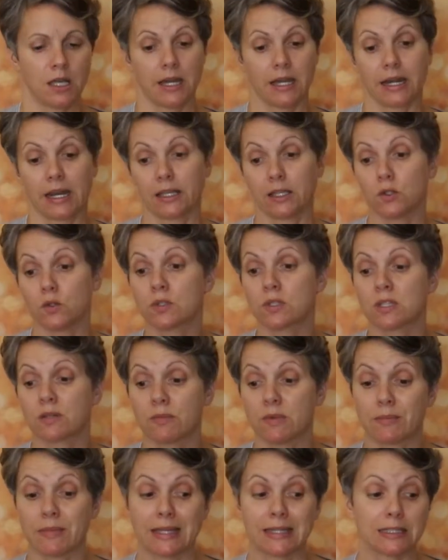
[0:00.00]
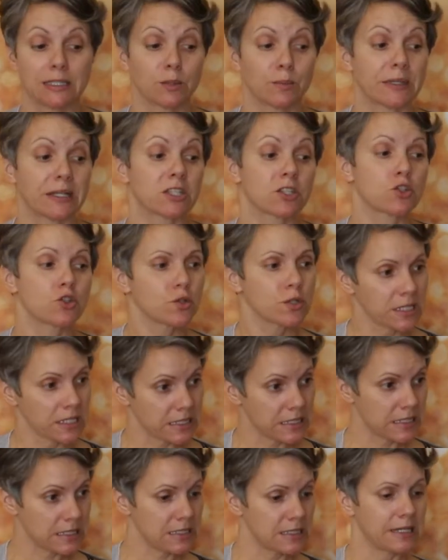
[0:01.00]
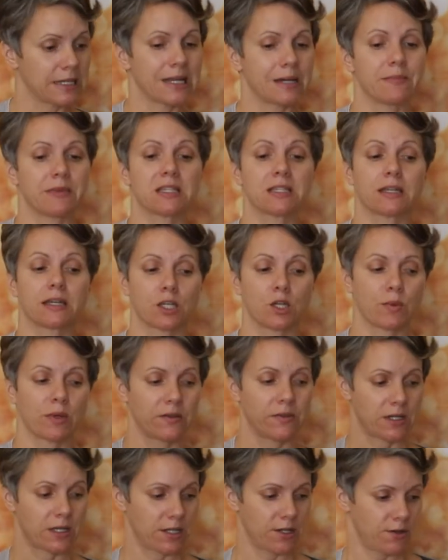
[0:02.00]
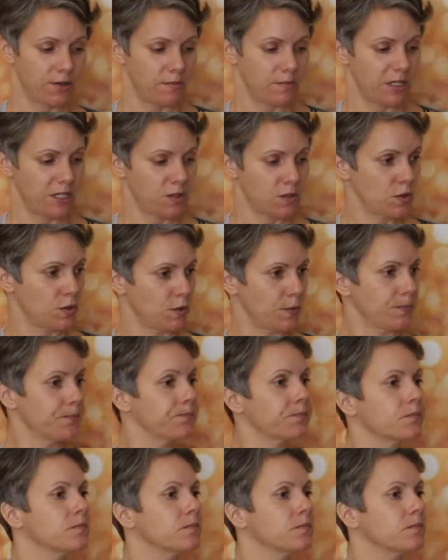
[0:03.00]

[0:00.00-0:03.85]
and I use them in my little mixed drinks. And I'm gonna tell you about that here in a minute too.